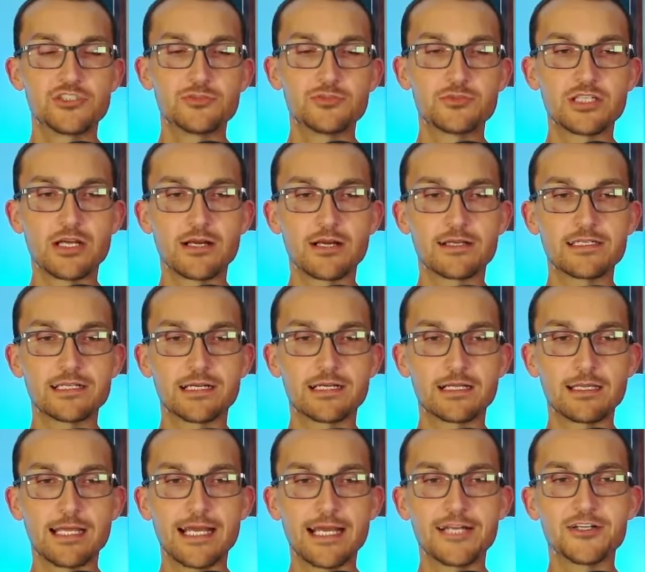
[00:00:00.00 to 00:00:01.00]
was talking to
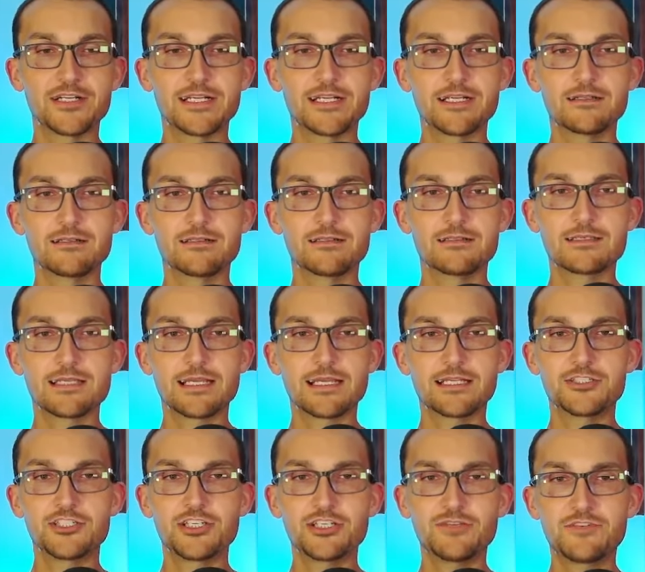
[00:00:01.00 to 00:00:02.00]
Collider here and
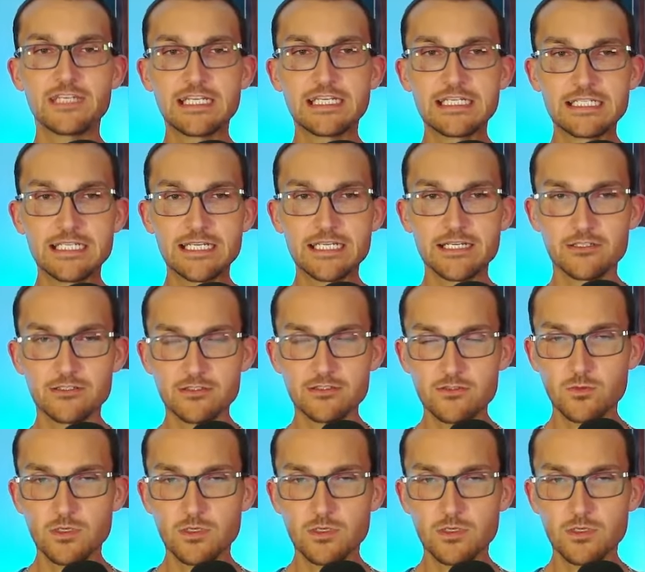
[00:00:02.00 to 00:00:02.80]
saying, shifting gears,